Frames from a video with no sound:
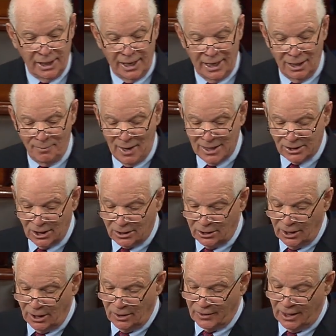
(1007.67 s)
And it makes it
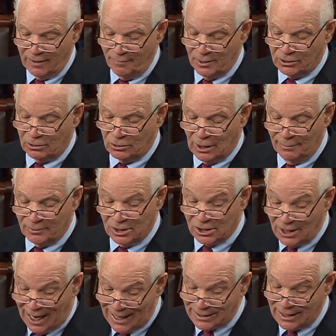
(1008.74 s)
clear that if Mr. Trump does
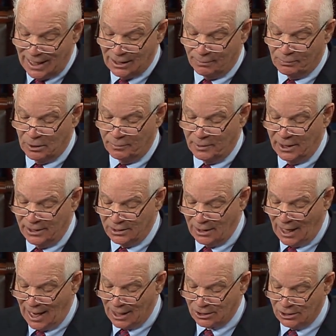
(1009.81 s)
not take
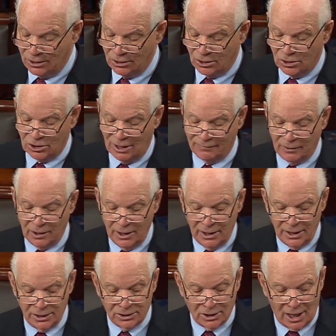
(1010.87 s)
appropriate actions to sever
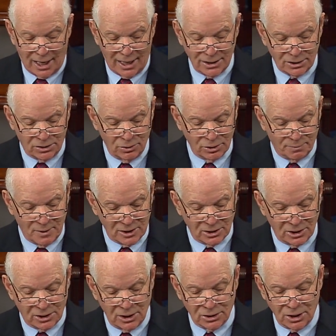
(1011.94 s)
his ties to his
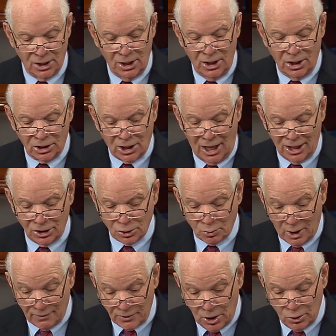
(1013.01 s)
businesses, Congress
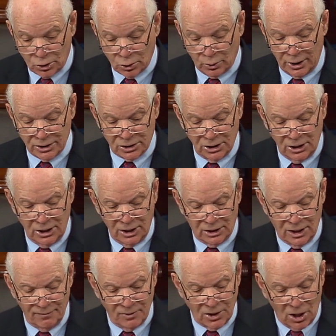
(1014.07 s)
will have no choice,
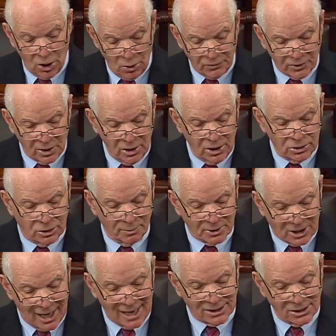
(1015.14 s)
given the oath to
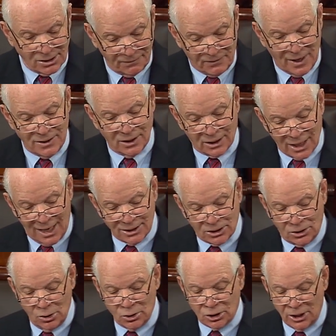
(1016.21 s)
protect and defend the
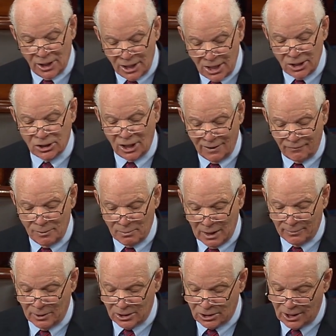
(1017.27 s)
Constitution that each and every
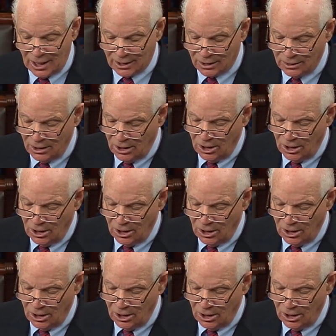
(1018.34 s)
member has taken,